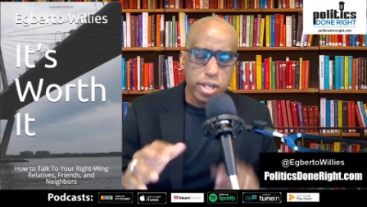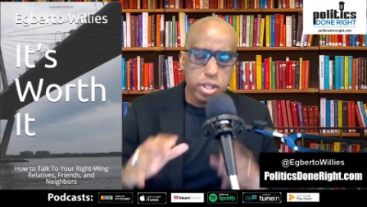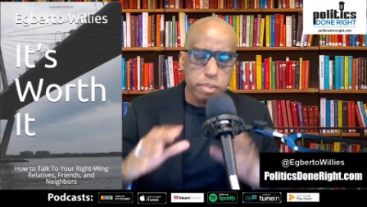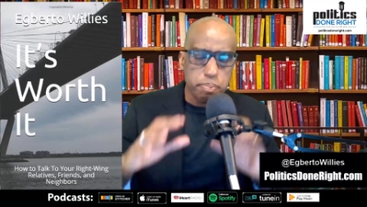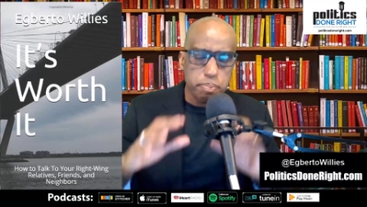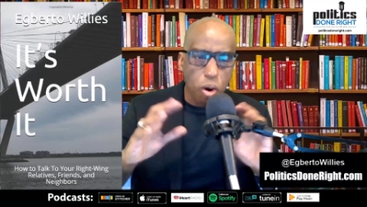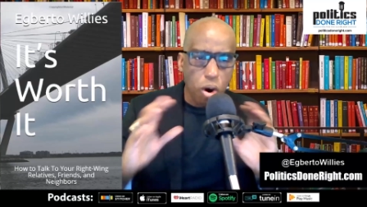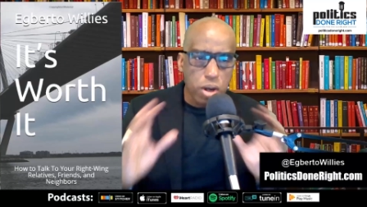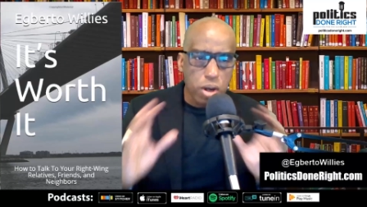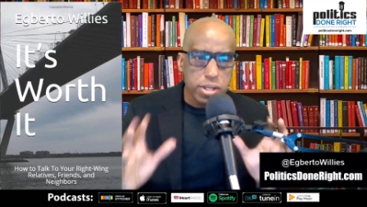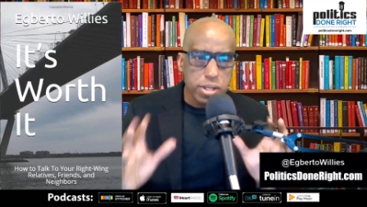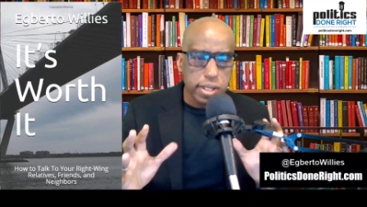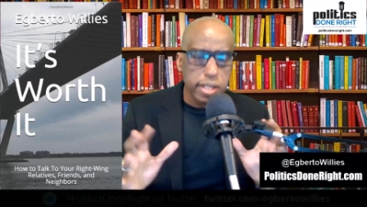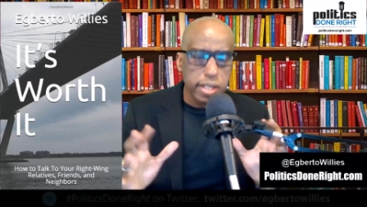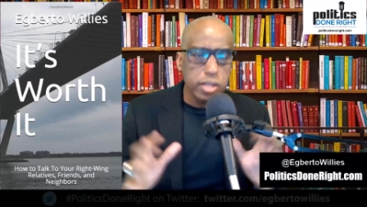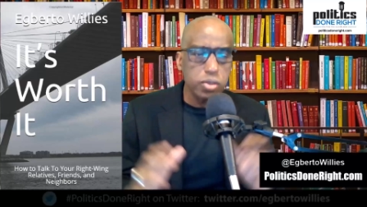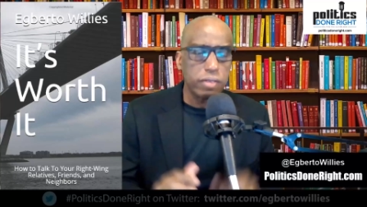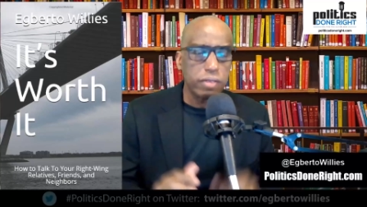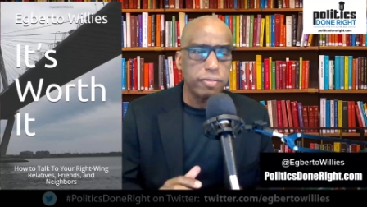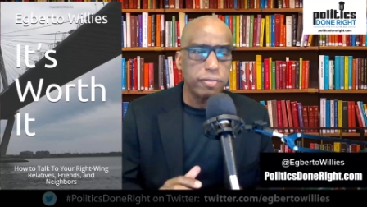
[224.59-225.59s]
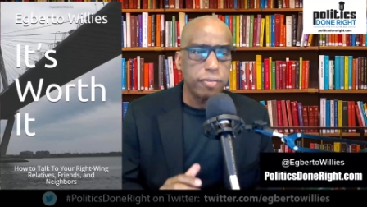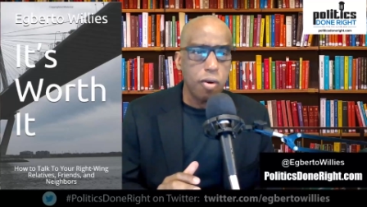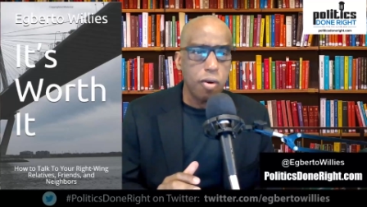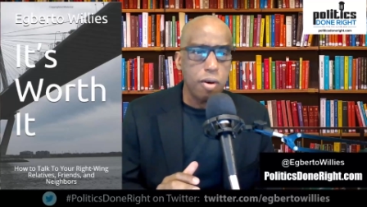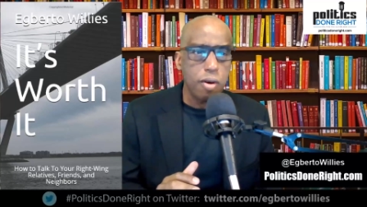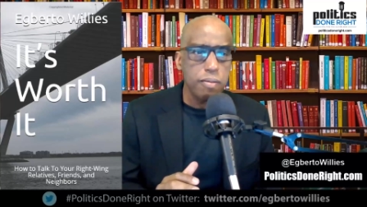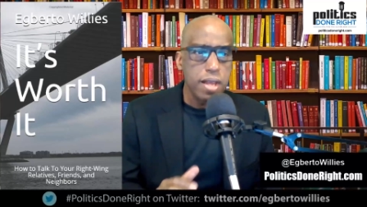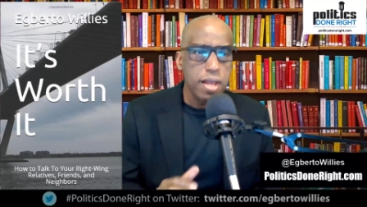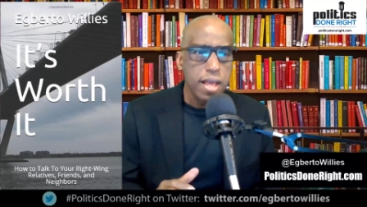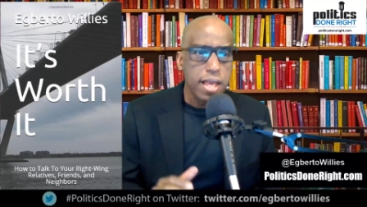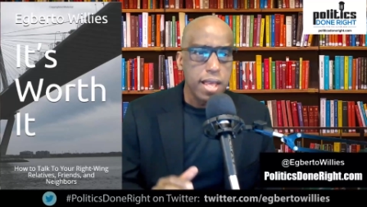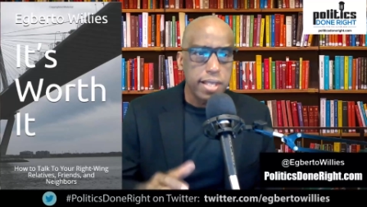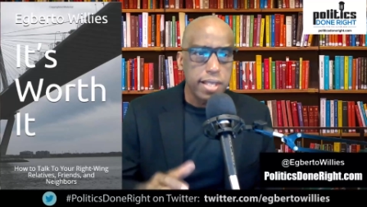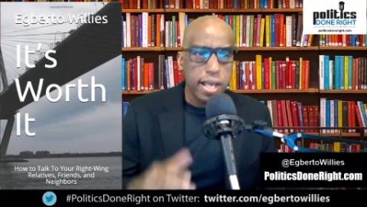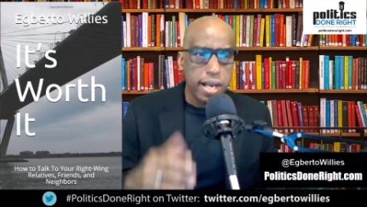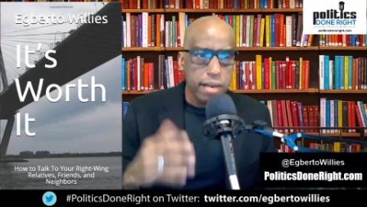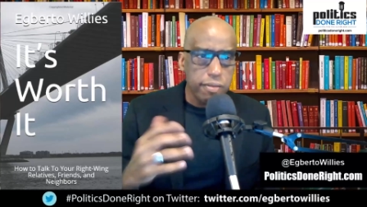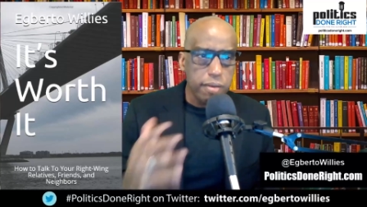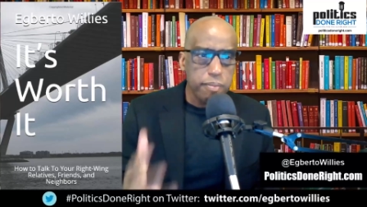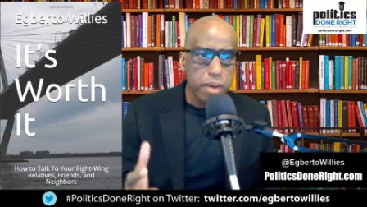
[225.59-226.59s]
parse it into a form
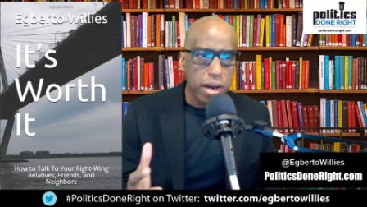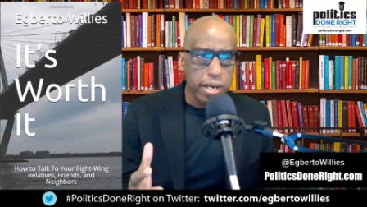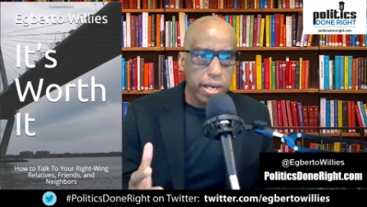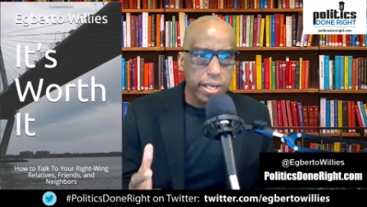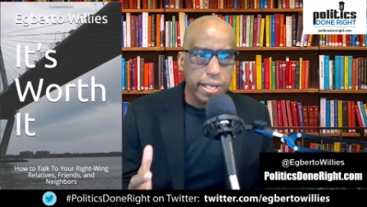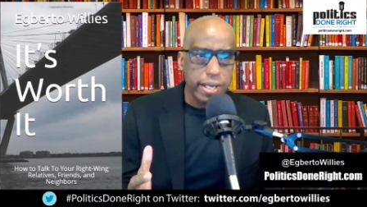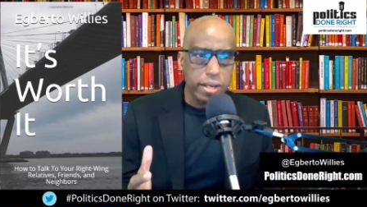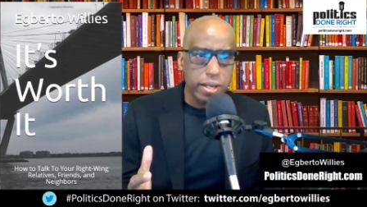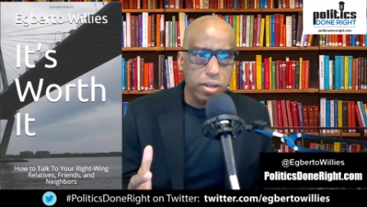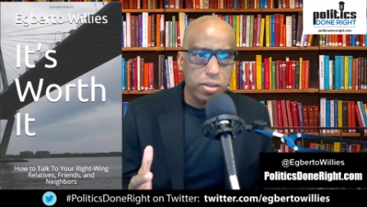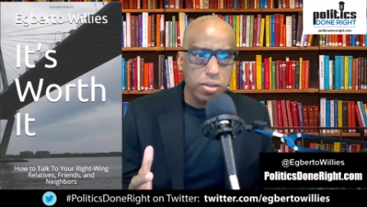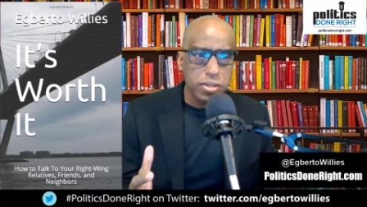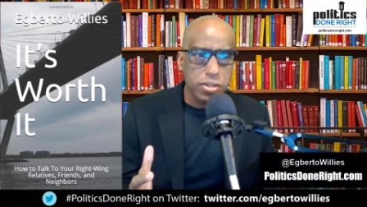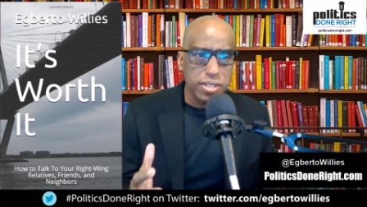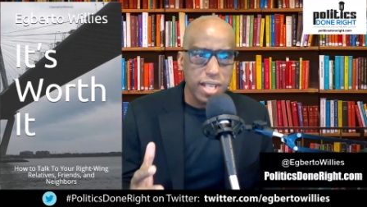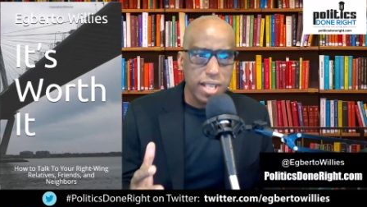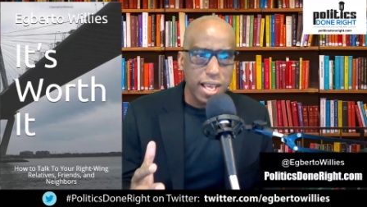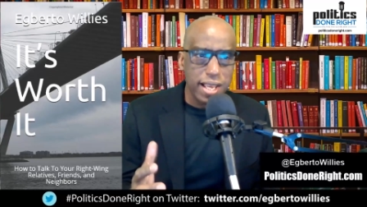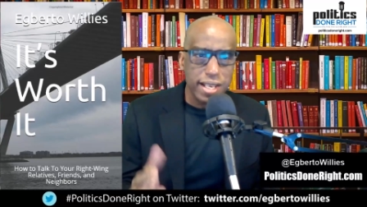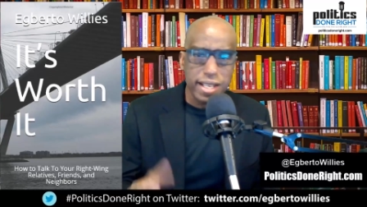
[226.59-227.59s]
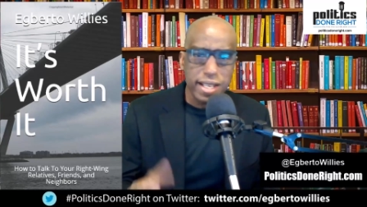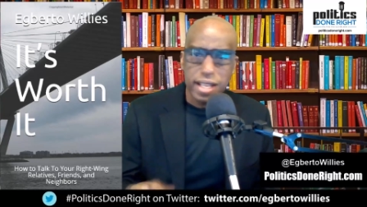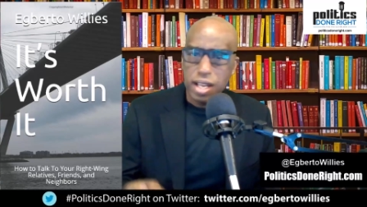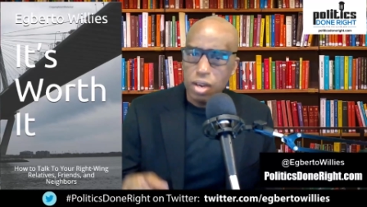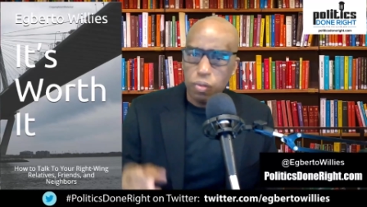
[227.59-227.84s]
that everybody can understand.